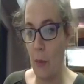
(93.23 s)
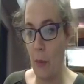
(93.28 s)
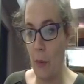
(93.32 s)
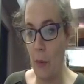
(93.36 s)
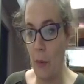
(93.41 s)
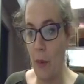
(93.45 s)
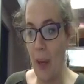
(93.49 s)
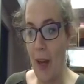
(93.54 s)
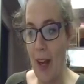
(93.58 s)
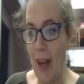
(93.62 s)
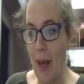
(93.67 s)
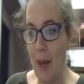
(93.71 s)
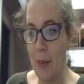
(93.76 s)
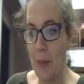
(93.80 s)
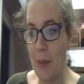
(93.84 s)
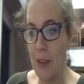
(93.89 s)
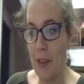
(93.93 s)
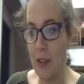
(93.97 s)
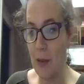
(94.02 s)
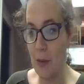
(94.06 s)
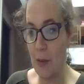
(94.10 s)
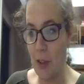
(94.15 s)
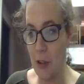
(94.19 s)
What
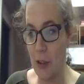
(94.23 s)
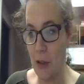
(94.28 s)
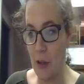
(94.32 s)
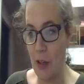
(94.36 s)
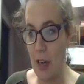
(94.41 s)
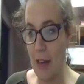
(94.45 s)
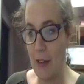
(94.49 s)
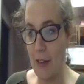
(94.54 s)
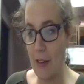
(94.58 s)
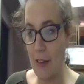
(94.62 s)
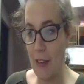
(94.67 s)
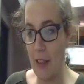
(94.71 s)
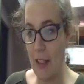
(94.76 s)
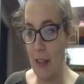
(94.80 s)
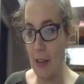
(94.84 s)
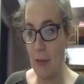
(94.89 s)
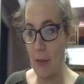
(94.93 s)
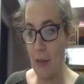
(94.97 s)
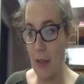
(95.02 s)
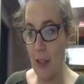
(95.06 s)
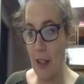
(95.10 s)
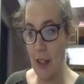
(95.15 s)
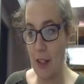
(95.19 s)
happens when the
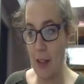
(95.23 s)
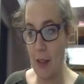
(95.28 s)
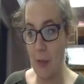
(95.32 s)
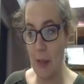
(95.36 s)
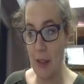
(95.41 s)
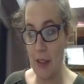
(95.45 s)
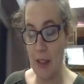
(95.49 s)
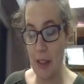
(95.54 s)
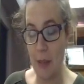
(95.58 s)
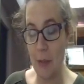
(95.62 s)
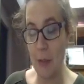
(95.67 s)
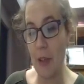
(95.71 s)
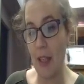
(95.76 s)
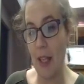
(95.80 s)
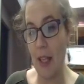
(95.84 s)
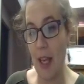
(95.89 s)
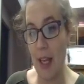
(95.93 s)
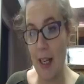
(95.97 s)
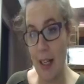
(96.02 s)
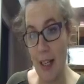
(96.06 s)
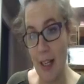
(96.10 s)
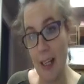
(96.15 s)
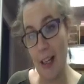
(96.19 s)
trafficking victim is
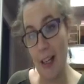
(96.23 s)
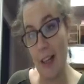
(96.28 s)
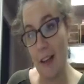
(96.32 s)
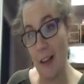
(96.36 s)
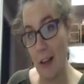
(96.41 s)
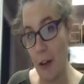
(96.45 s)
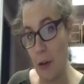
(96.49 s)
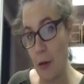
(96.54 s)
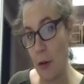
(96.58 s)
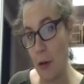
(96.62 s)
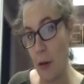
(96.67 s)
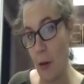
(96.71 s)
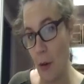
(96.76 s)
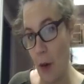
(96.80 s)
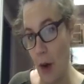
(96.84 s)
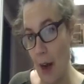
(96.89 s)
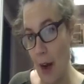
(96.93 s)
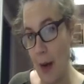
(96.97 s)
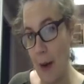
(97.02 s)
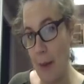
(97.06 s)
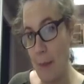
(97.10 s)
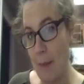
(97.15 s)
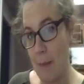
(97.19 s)
implicated in another
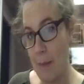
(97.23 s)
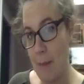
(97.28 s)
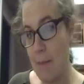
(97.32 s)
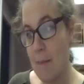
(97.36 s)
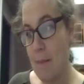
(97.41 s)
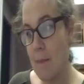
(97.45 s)
crime